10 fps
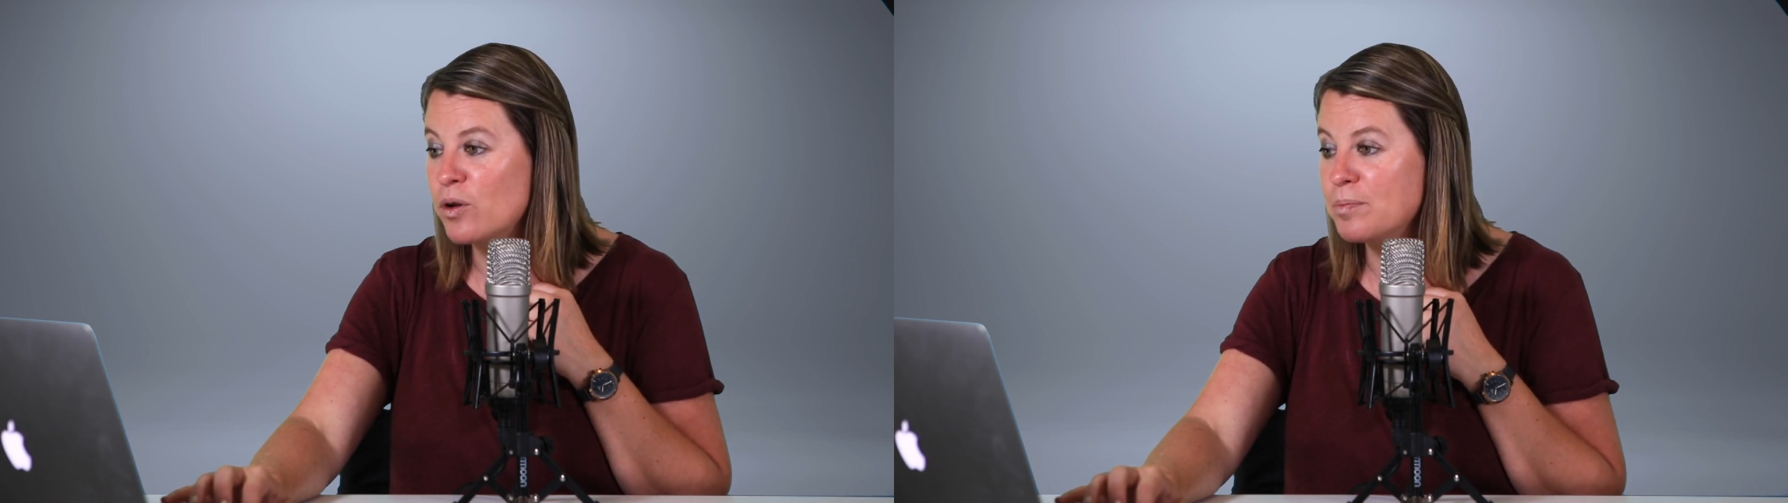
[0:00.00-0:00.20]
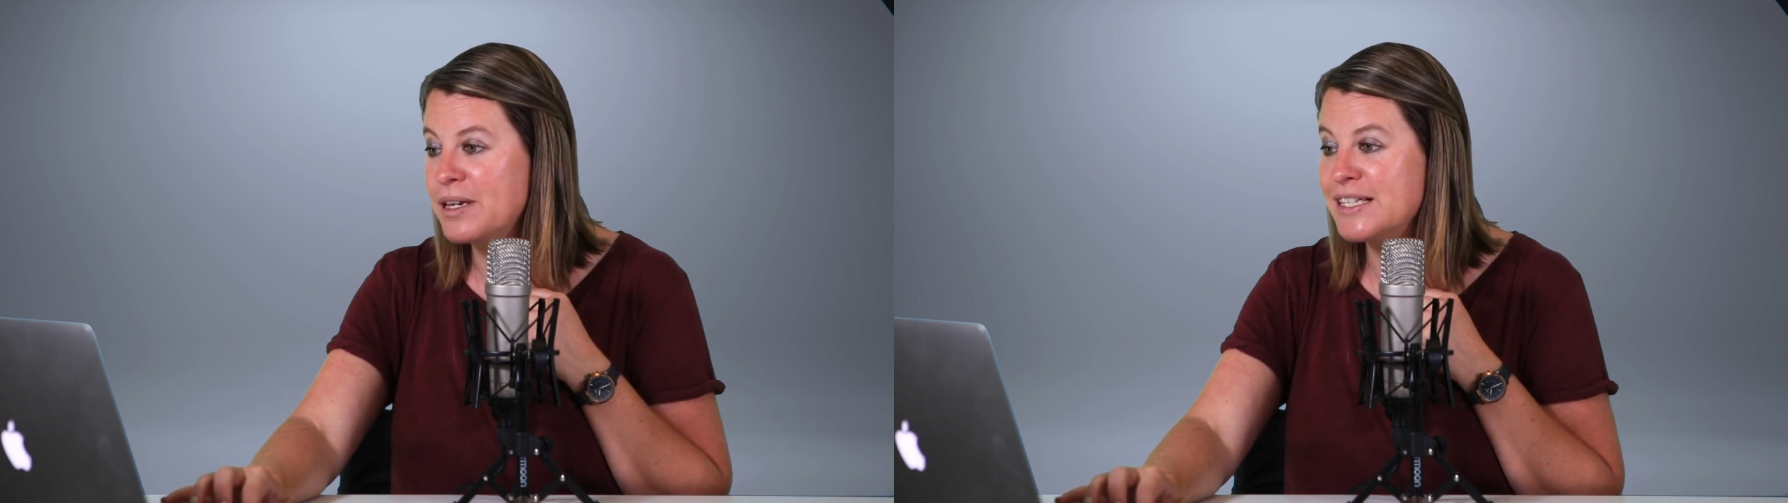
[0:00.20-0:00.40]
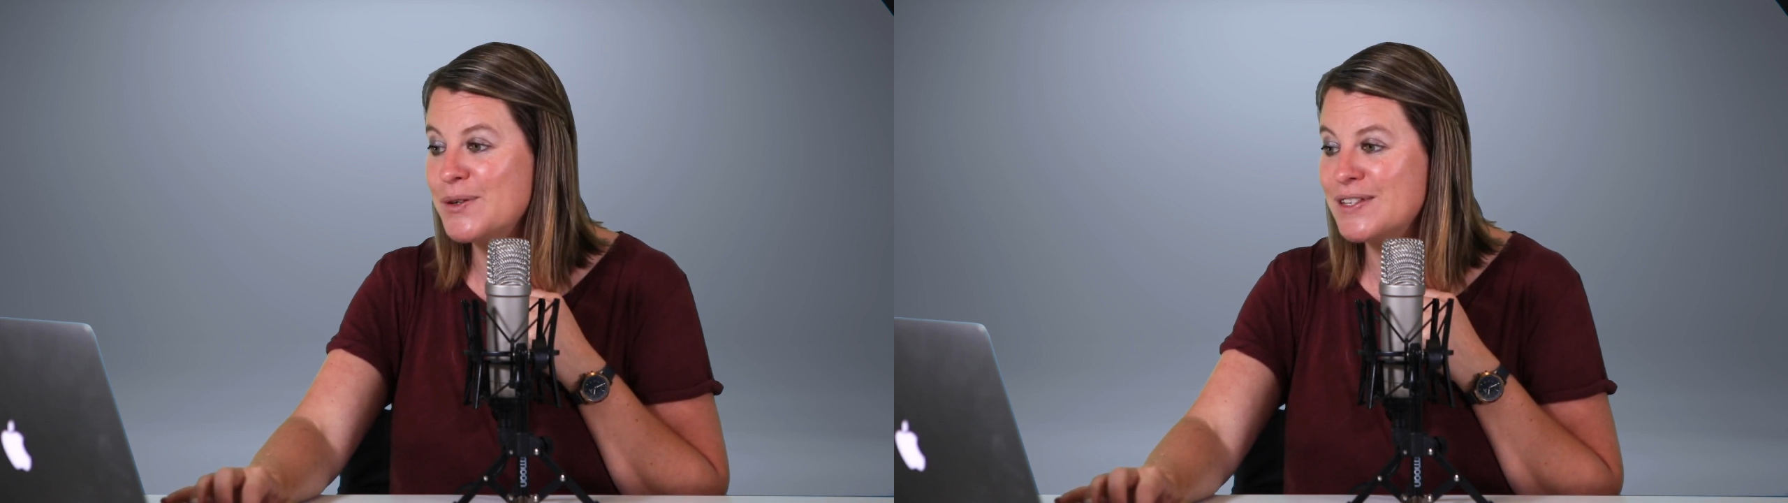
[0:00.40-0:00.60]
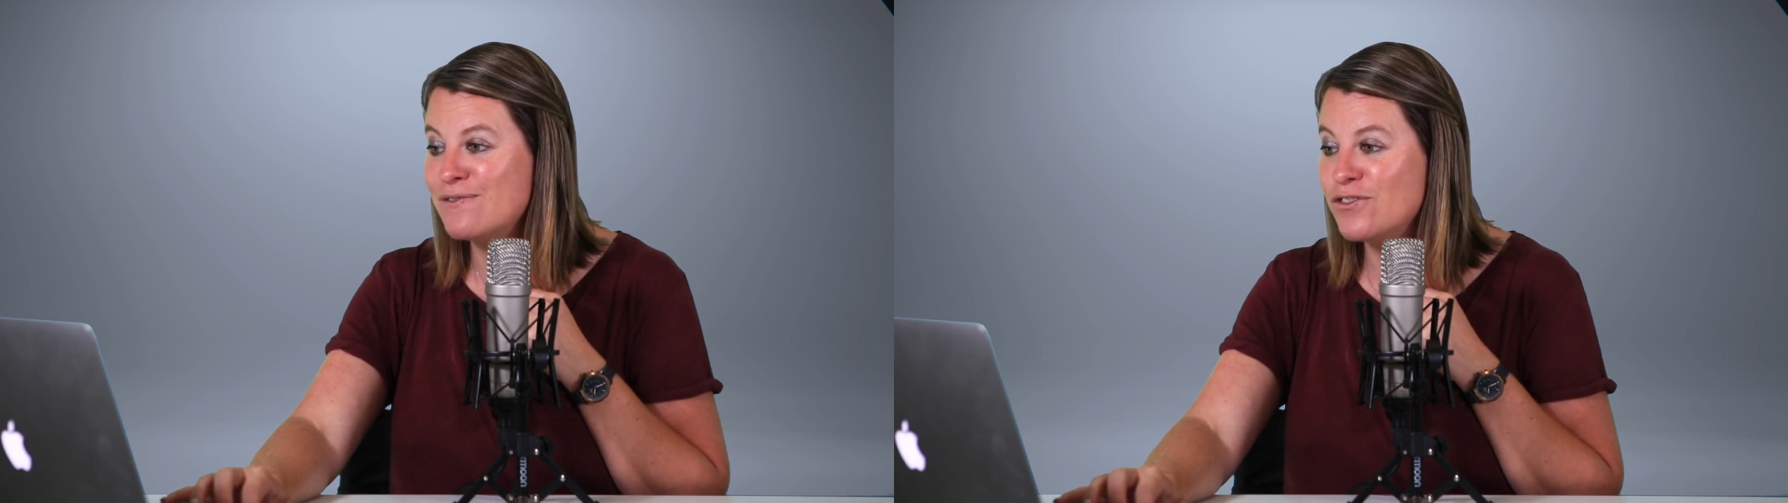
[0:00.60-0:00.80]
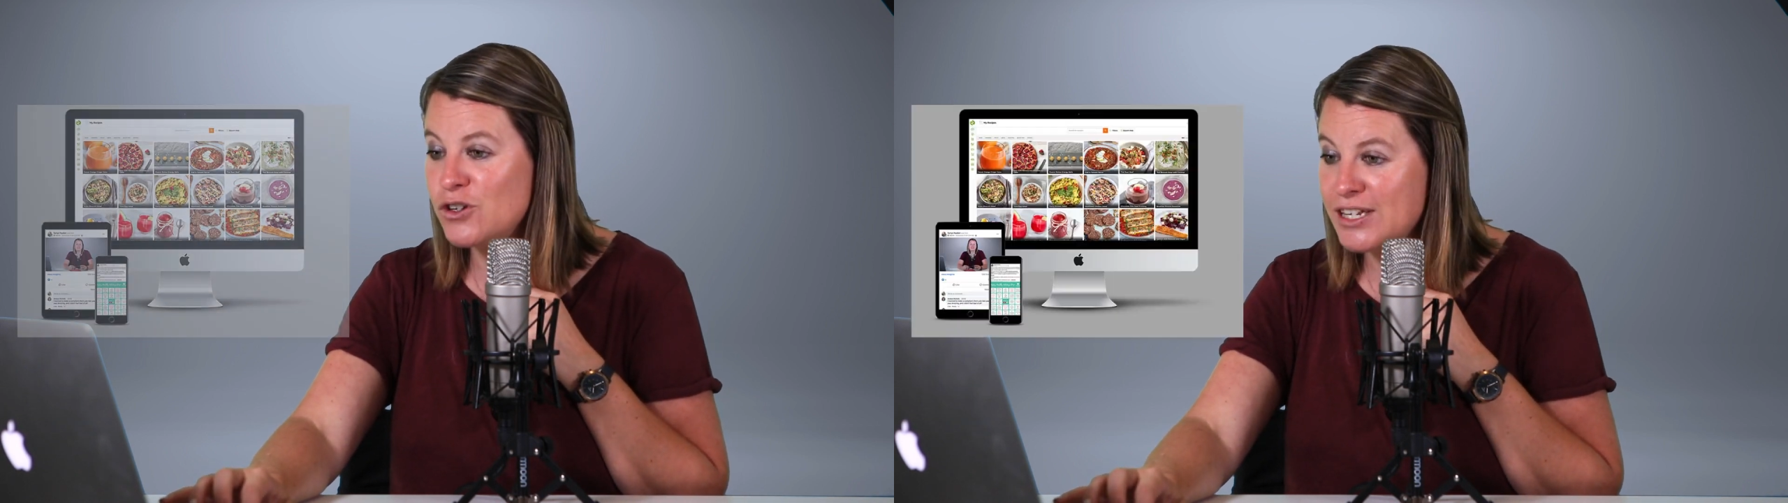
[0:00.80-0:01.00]
called
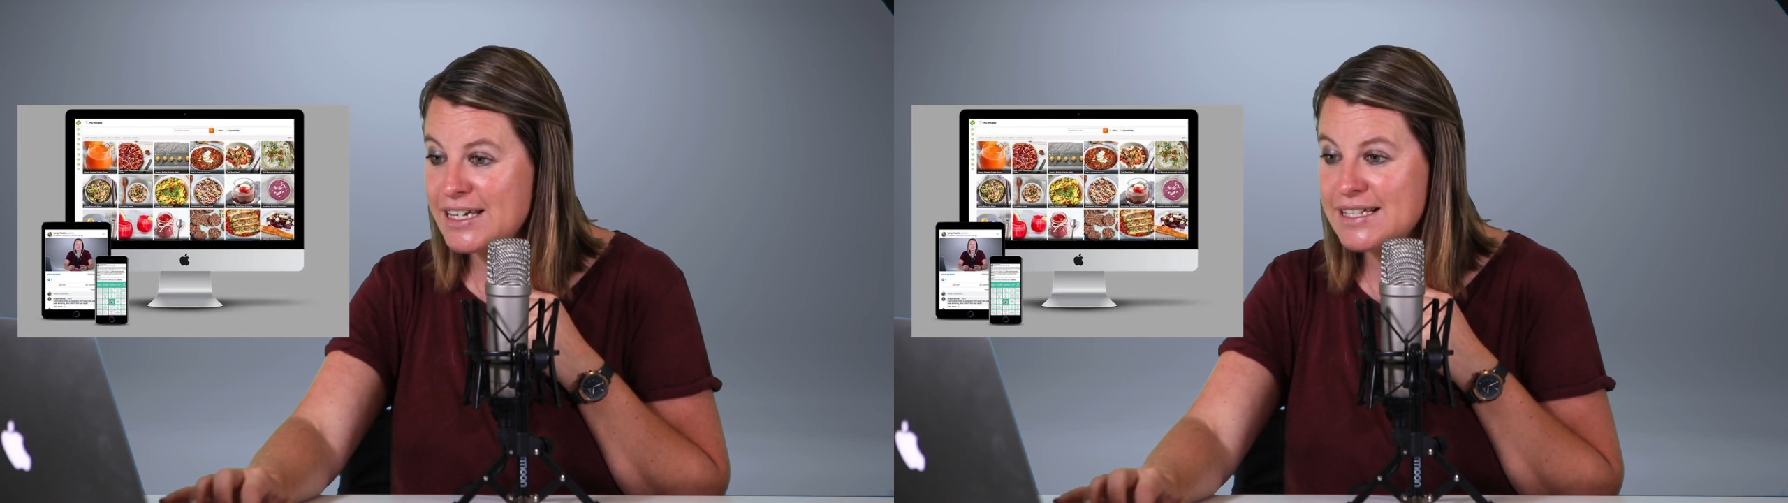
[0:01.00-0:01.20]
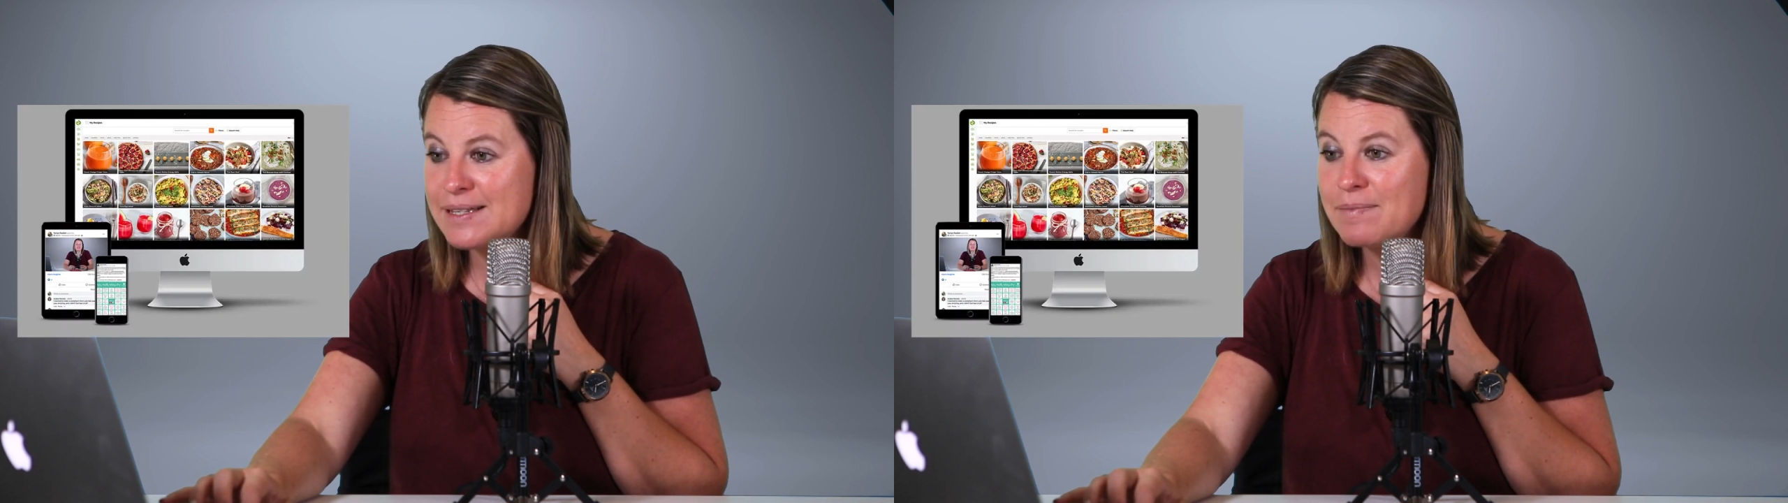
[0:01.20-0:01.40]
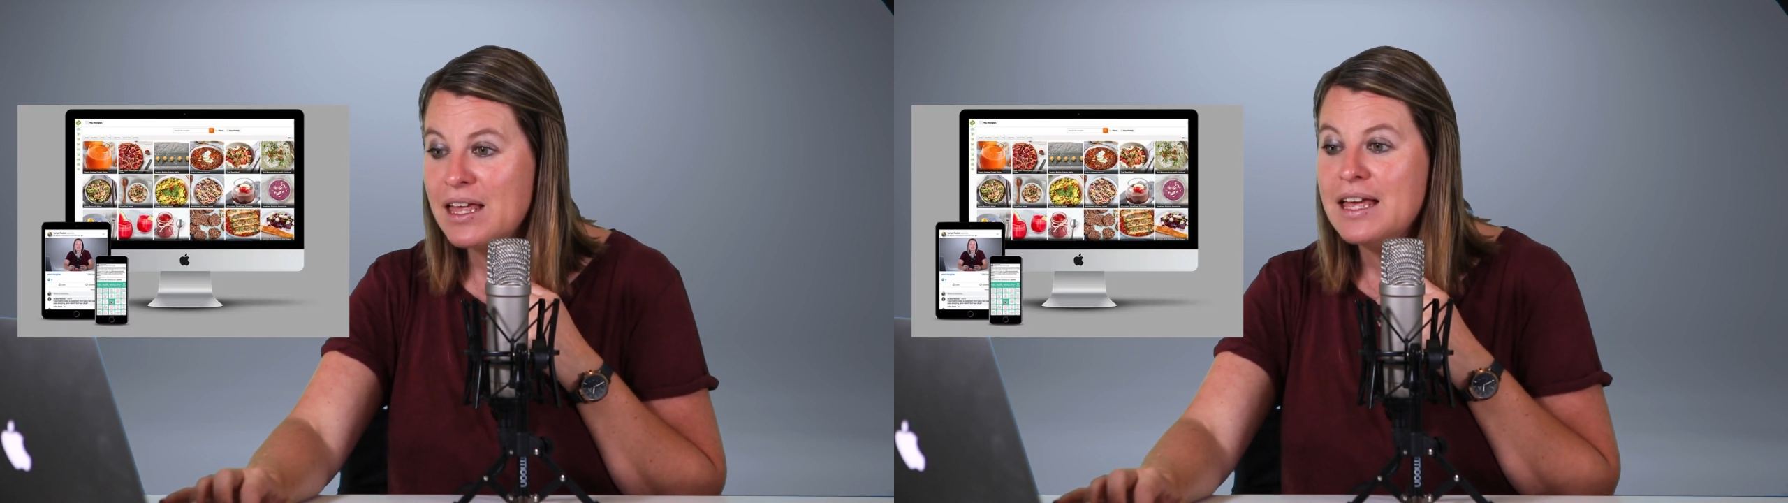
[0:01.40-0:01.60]
PCOS Foodies.